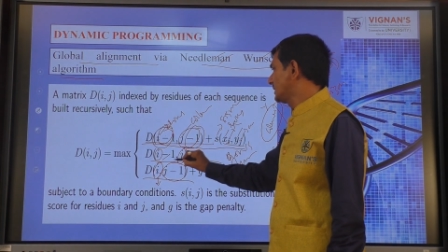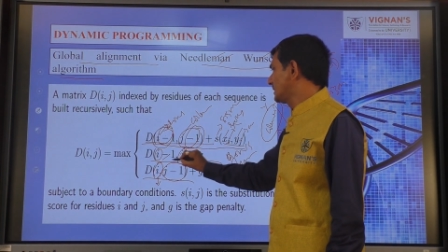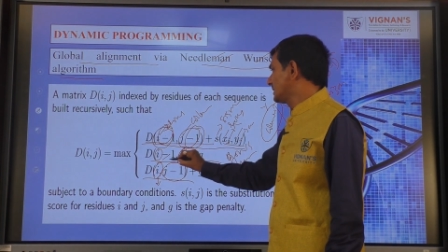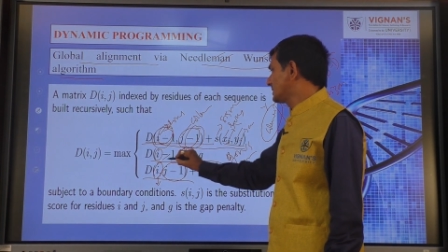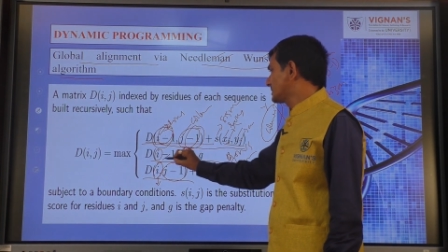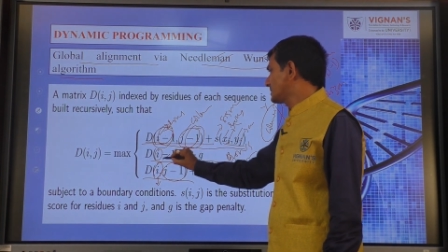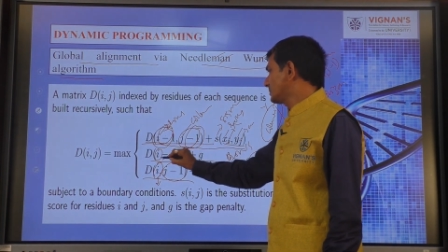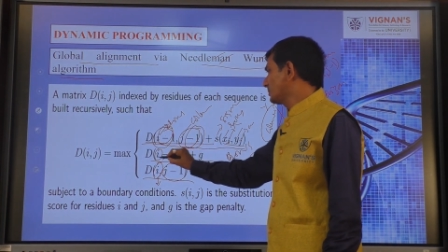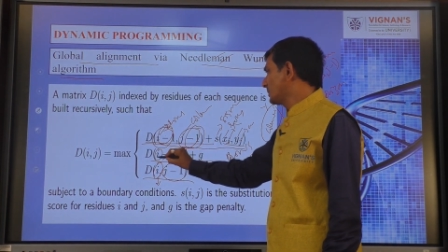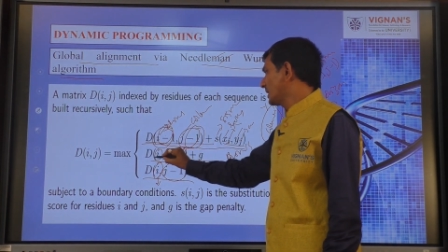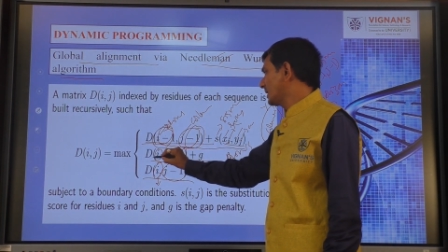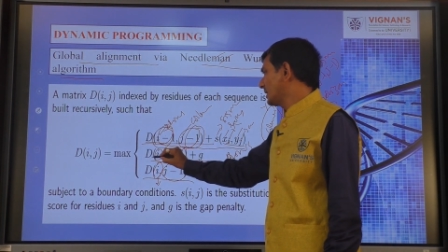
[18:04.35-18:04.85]

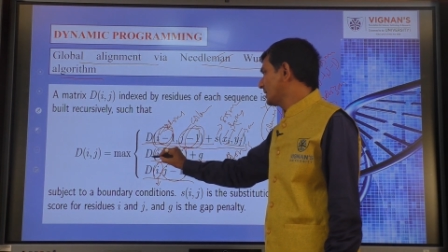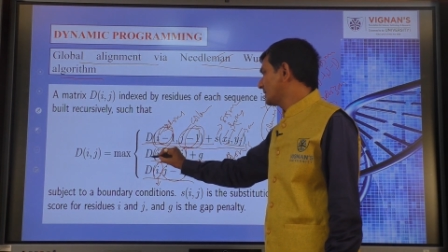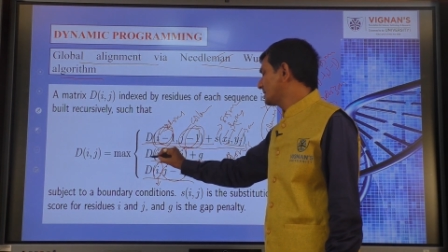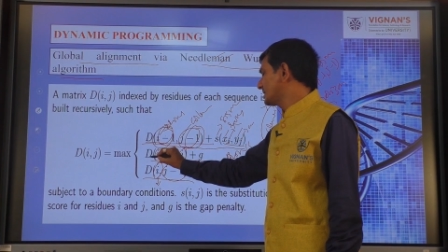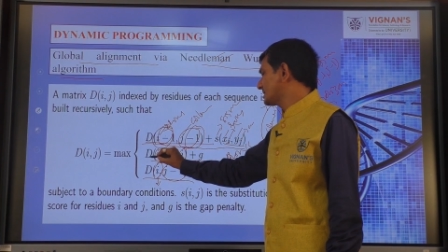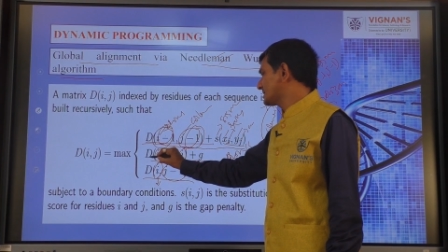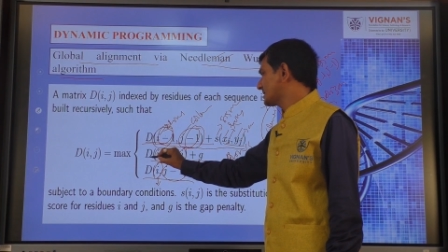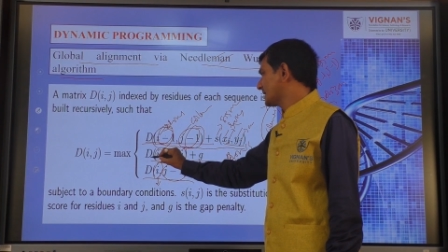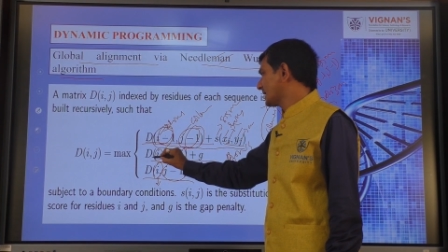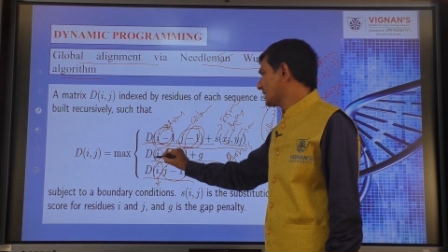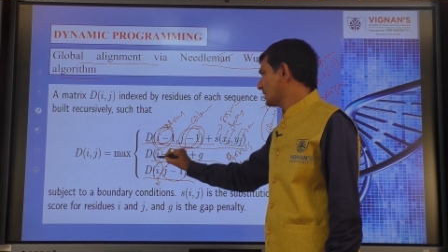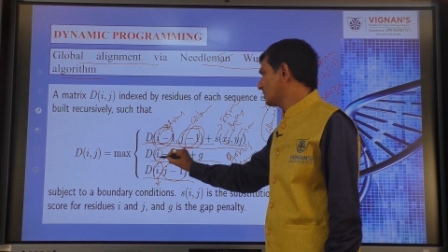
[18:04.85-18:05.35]
Similarly, the
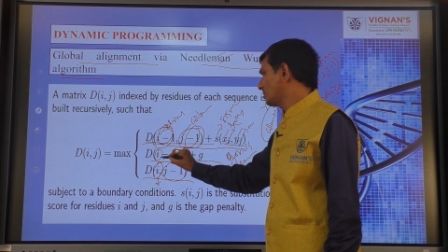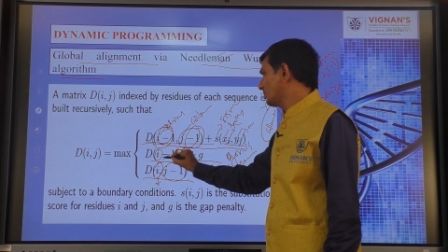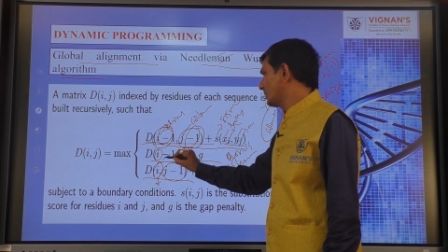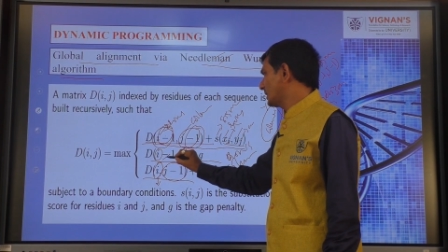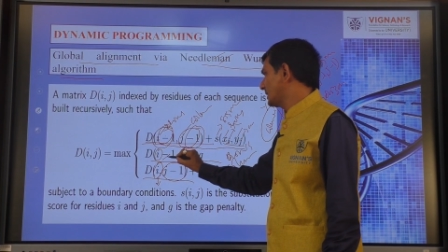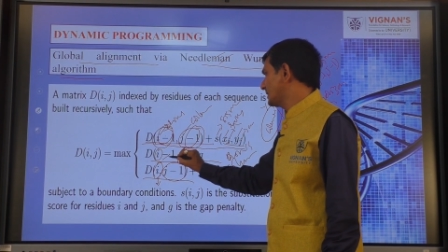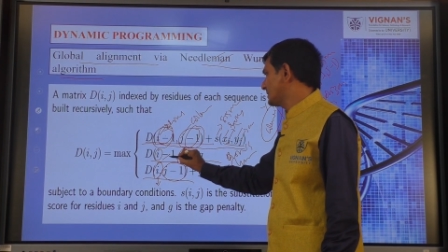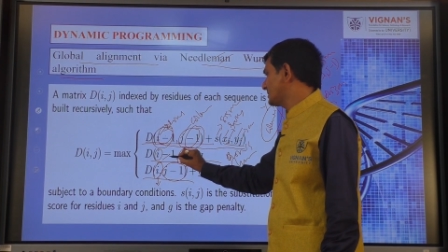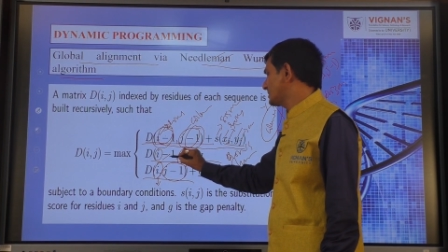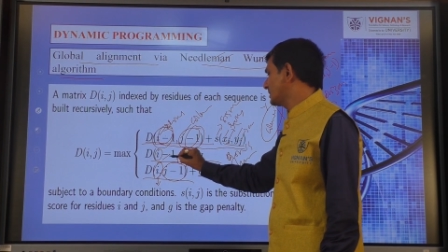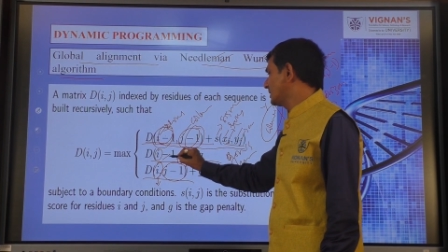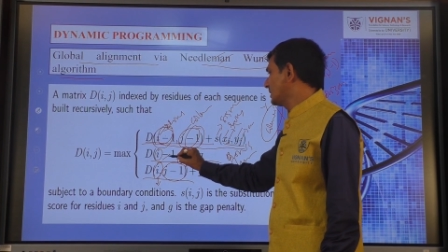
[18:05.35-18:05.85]
second one
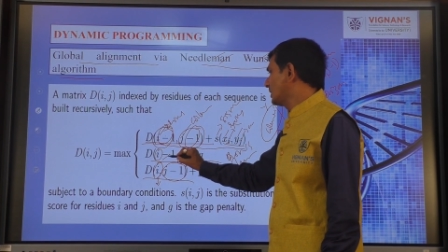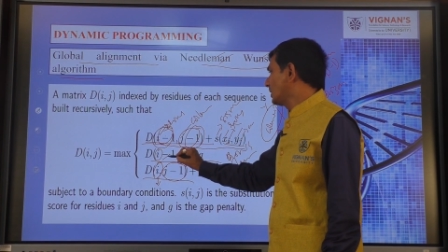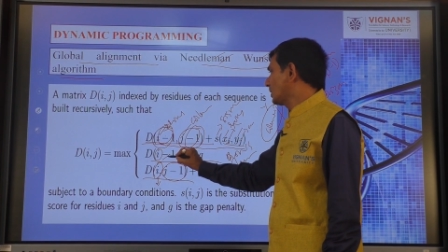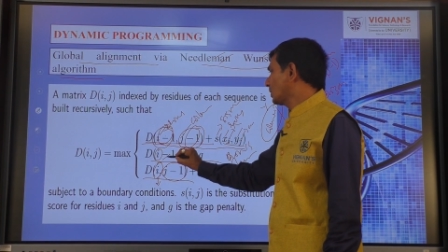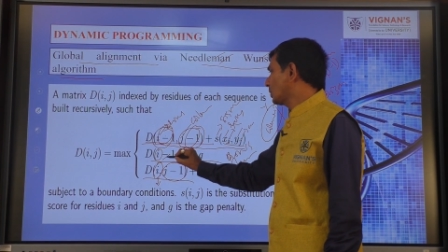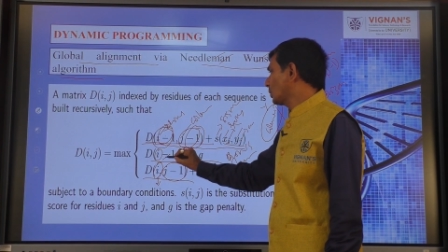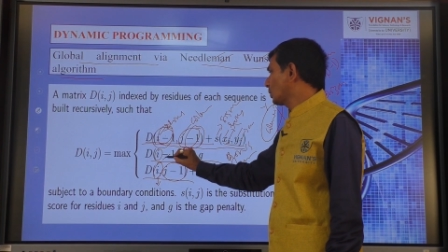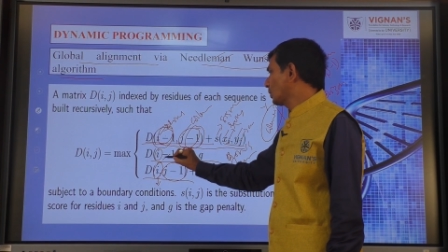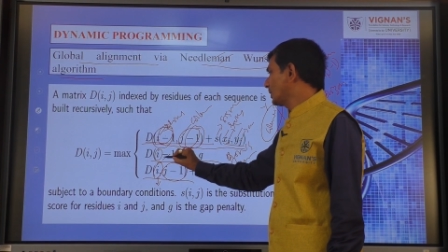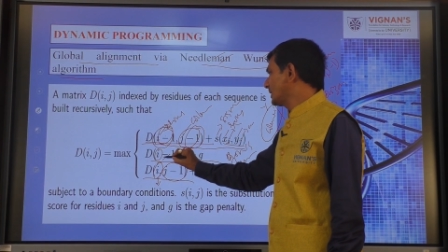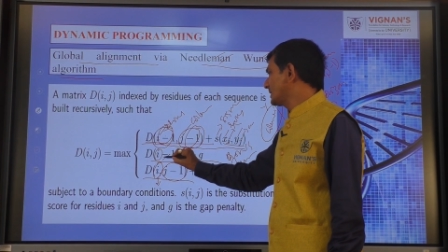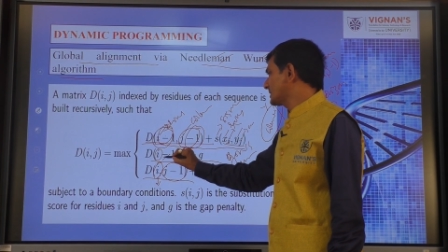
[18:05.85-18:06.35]
is
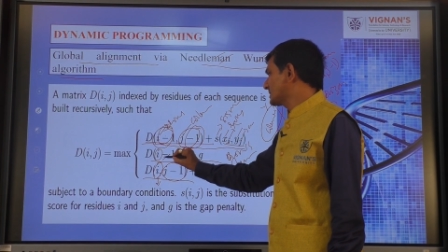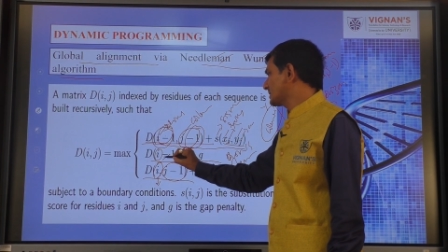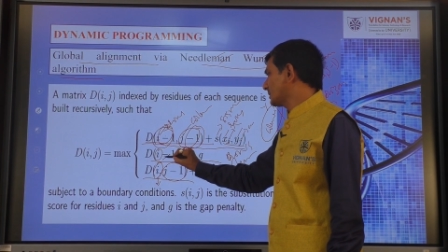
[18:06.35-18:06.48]
row is